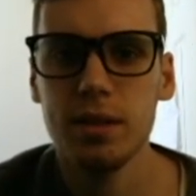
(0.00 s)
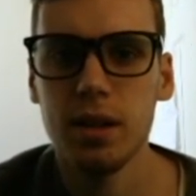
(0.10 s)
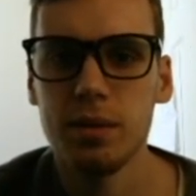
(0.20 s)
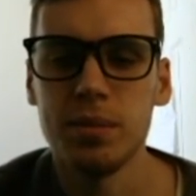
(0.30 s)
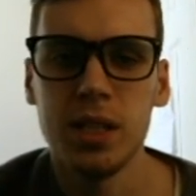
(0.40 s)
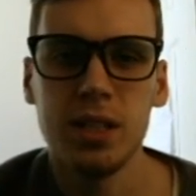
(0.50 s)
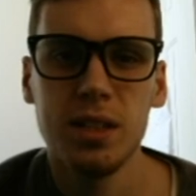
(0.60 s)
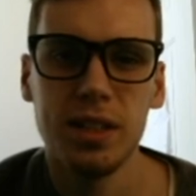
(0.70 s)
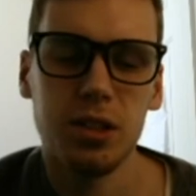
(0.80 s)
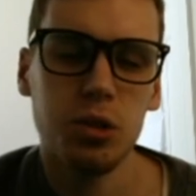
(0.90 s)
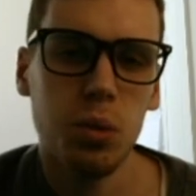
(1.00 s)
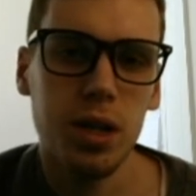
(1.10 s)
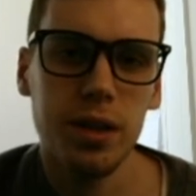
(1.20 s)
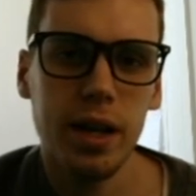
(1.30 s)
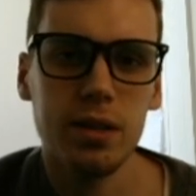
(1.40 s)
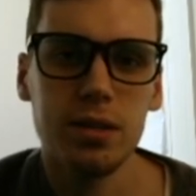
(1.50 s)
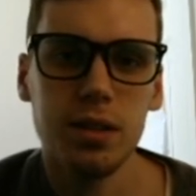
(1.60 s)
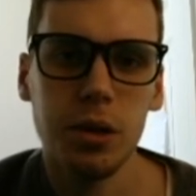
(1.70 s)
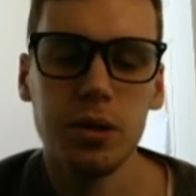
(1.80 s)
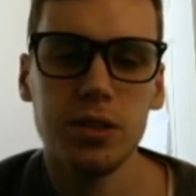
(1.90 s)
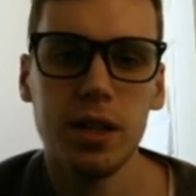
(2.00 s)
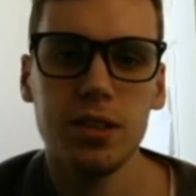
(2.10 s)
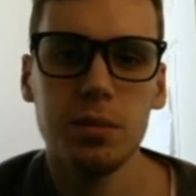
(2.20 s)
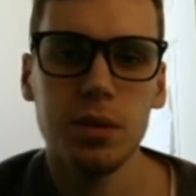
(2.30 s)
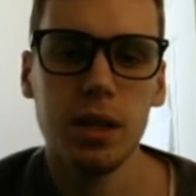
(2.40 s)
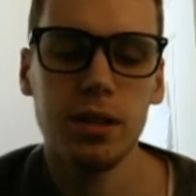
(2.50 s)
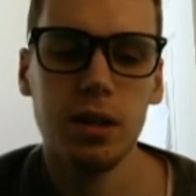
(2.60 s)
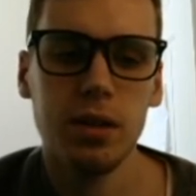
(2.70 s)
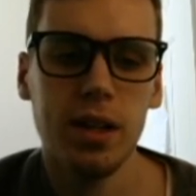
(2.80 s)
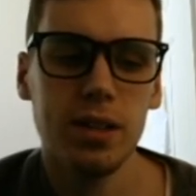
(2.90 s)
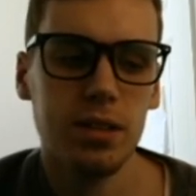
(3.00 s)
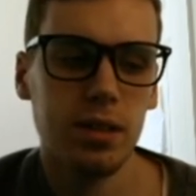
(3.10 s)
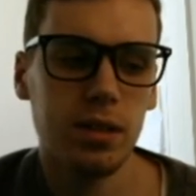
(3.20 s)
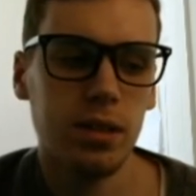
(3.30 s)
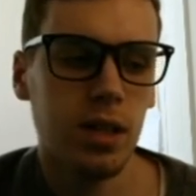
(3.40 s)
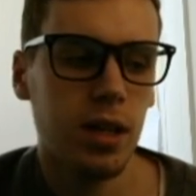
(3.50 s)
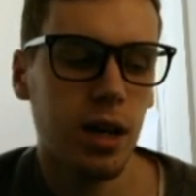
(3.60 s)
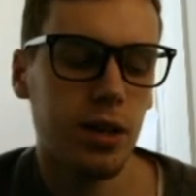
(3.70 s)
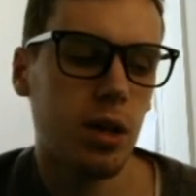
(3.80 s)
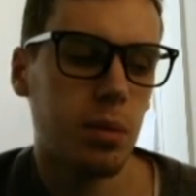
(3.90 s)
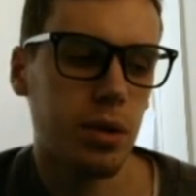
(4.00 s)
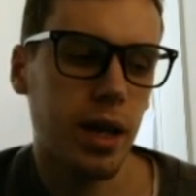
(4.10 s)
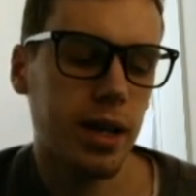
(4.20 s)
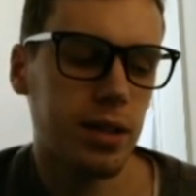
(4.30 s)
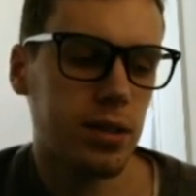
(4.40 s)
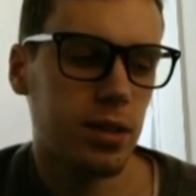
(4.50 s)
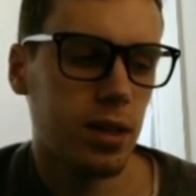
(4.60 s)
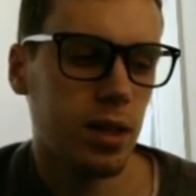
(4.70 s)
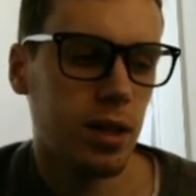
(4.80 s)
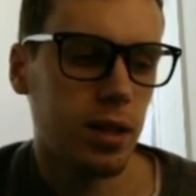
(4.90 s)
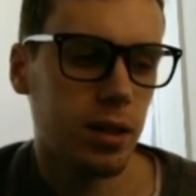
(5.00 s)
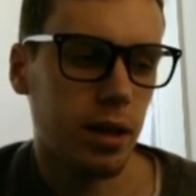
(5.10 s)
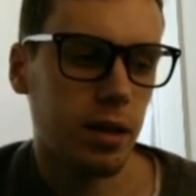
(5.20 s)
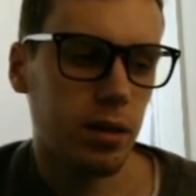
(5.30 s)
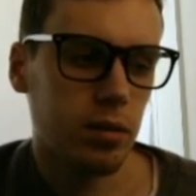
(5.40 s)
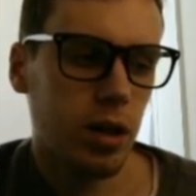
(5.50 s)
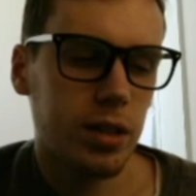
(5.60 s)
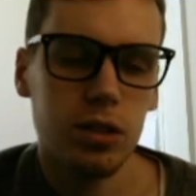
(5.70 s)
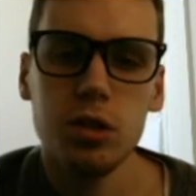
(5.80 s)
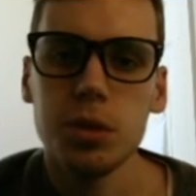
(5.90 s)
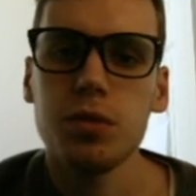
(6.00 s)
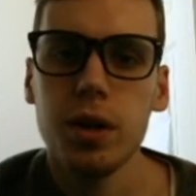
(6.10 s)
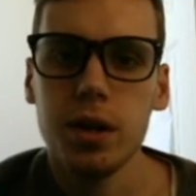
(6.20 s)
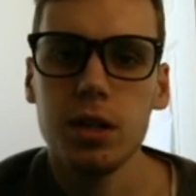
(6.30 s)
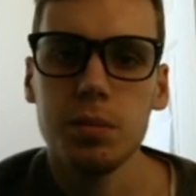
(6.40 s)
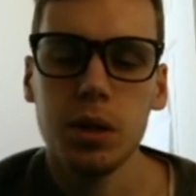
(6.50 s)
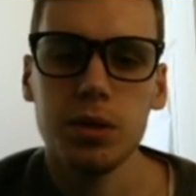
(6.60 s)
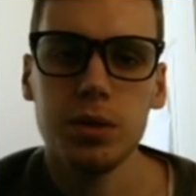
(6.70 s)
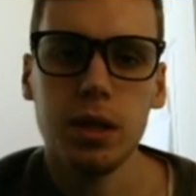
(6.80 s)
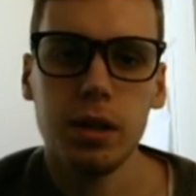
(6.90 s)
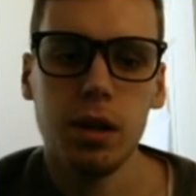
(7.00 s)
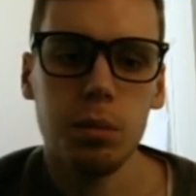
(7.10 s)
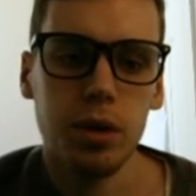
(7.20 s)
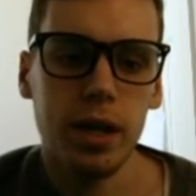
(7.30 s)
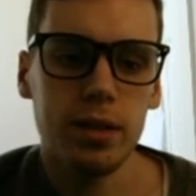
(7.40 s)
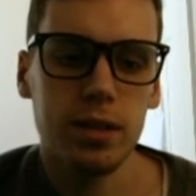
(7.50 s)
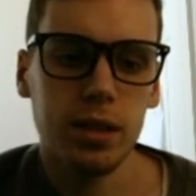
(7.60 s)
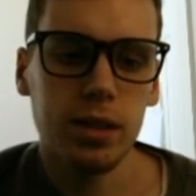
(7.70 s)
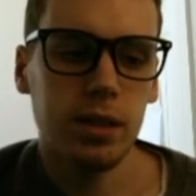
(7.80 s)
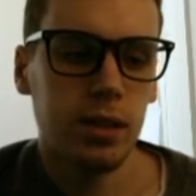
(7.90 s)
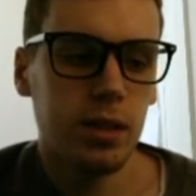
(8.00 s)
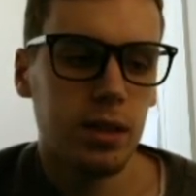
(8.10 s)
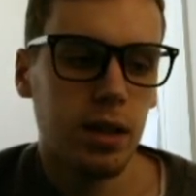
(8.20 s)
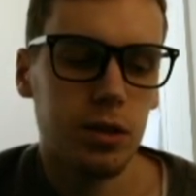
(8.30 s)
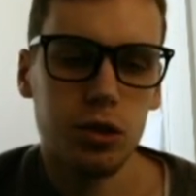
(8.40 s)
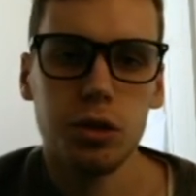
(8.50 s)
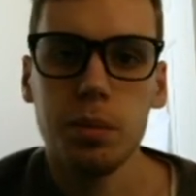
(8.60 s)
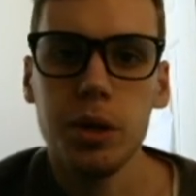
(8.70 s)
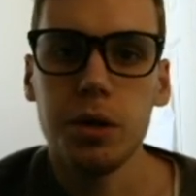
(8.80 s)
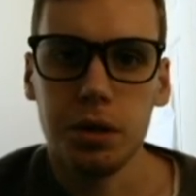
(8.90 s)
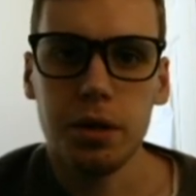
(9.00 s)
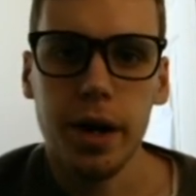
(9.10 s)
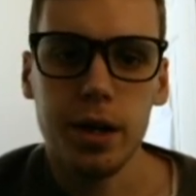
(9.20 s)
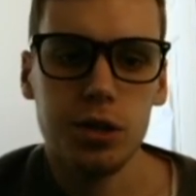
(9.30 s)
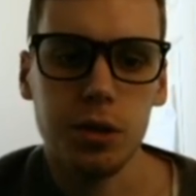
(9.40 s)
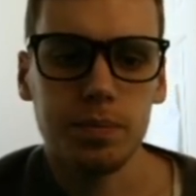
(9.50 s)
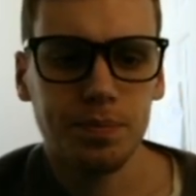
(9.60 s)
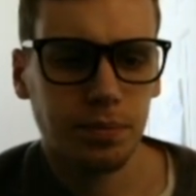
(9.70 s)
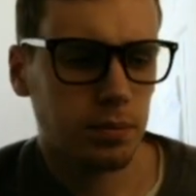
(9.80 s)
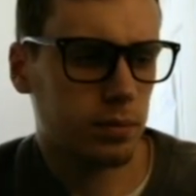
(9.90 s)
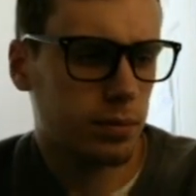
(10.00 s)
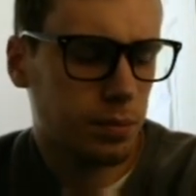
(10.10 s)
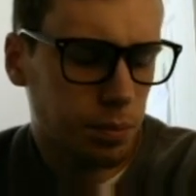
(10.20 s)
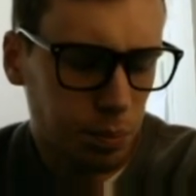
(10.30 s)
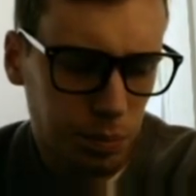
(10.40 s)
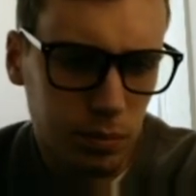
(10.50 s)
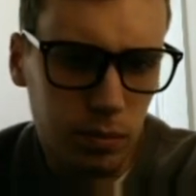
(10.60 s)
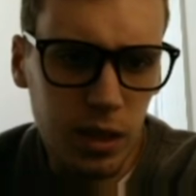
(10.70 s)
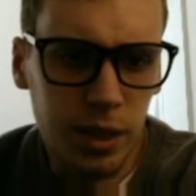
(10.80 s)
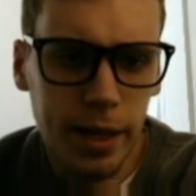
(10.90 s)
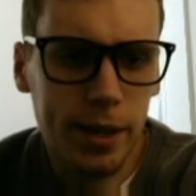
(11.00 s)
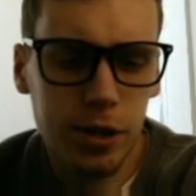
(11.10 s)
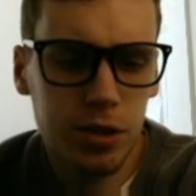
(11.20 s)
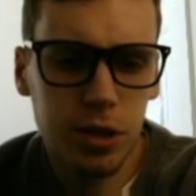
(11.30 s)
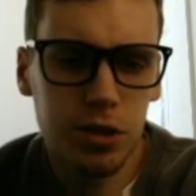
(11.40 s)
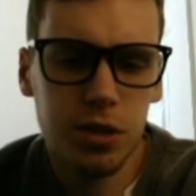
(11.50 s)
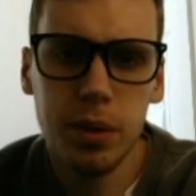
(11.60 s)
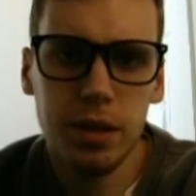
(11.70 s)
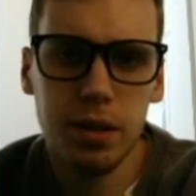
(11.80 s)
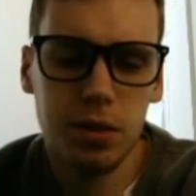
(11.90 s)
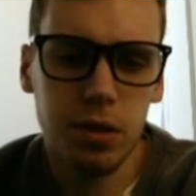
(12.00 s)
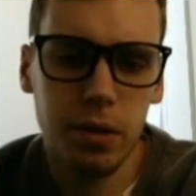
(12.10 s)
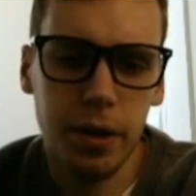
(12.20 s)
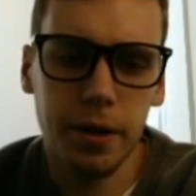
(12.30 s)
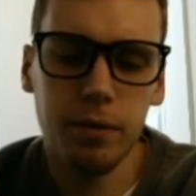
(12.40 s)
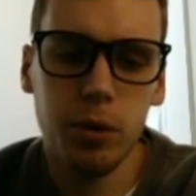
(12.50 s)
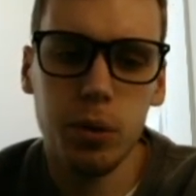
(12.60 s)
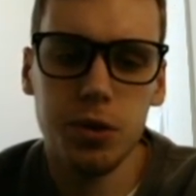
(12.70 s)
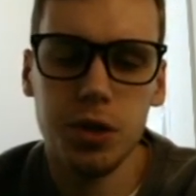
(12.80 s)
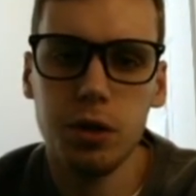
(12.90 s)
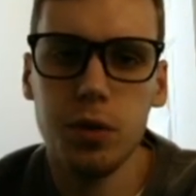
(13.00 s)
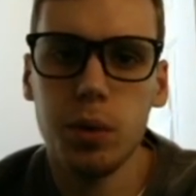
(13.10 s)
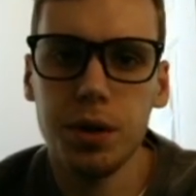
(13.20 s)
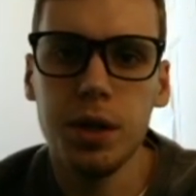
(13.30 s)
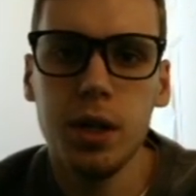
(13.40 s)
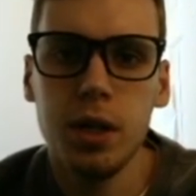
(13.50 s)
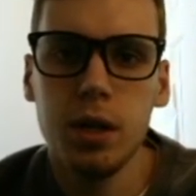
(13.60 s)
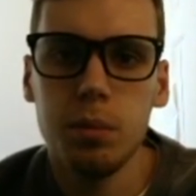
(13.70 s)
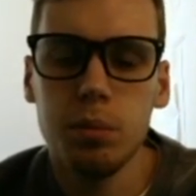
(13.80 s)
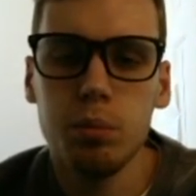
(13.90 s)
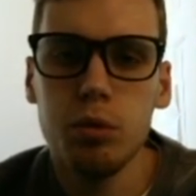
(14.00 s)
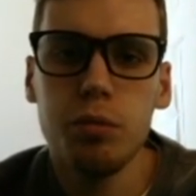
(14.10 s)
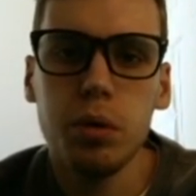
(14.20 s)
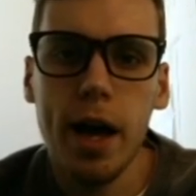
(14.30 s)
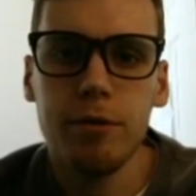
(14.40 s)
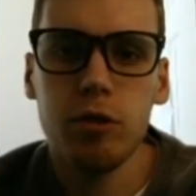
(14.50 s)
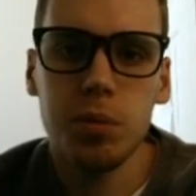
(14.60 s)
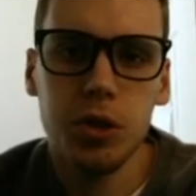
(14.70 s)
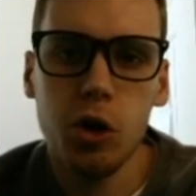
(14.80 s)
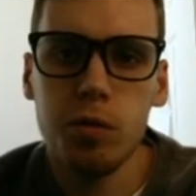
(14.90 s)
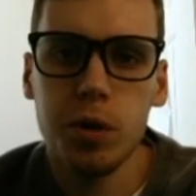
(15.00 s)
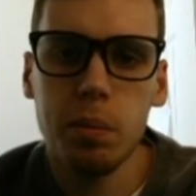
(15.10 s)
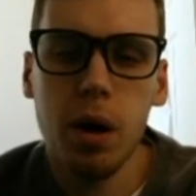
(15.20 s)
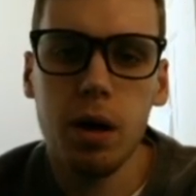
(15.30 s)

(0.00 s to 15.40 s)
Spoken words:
to 20,000. It's not something that not a number that causes too much variance, but also not a number that causes your computer to crash. So yeah, just something to consider there. And of course, if you want to move platforms and go over to